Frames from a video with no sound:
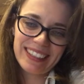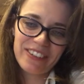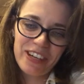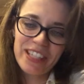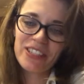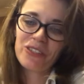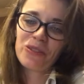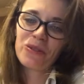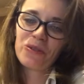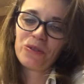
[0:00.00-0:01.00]
great
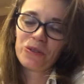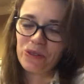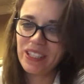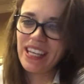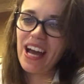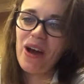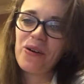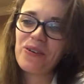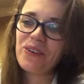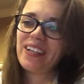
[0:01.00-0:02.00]
to see
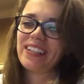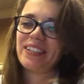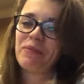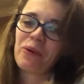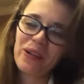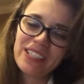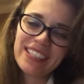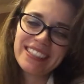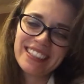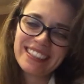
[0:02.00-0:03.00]
how the
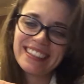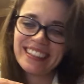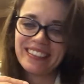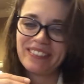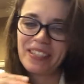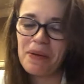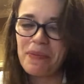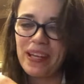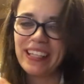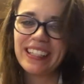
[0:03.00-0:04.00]
project and the
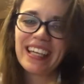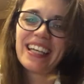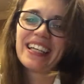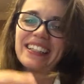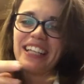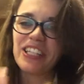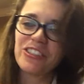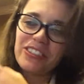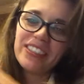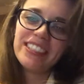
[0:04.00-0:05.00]
campaign
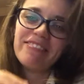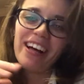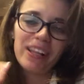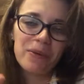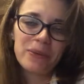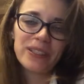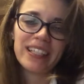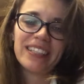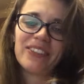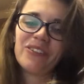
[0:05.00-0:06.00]
naturally develops,
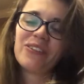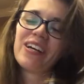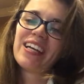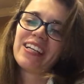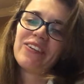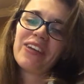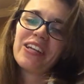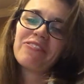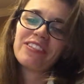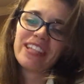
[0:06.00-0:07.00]
and you
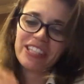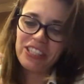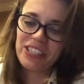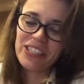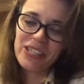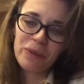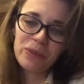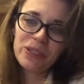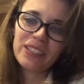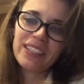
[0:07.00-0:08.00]
gain
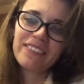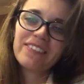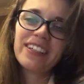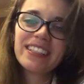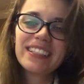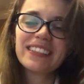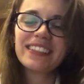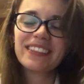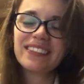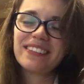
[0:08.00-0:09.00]
relationships, right?
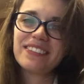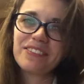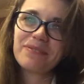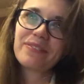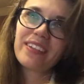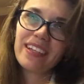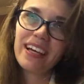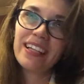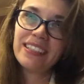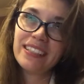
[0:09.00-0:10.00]

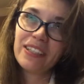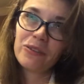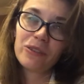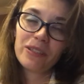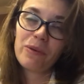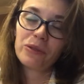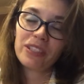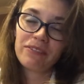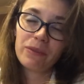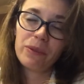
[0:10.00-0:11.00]
I did tell you that about
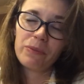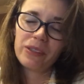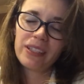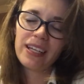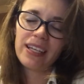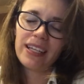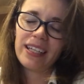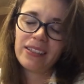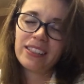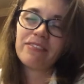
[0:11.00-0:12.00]
70
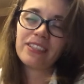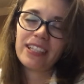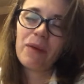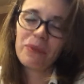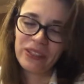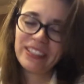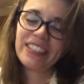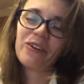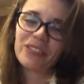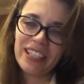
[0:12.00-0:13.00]
companies
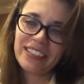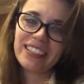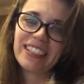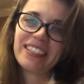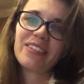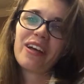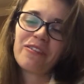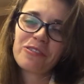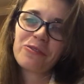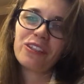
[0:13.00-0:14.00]
contacted us
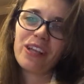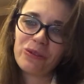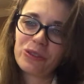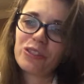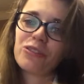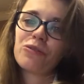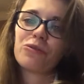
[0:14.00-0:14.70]
after we launched